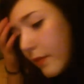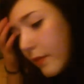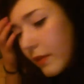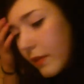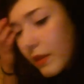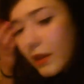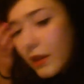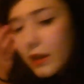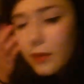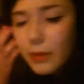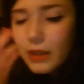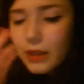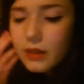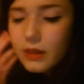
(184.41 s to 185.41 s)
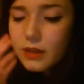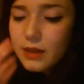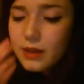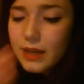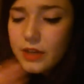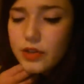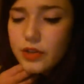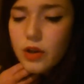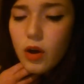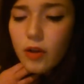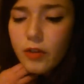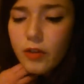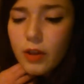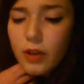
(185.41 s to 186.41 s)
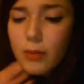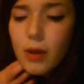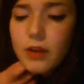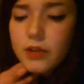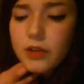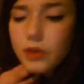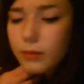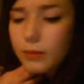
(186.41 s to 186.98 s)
That had been the nature of her martyrdom?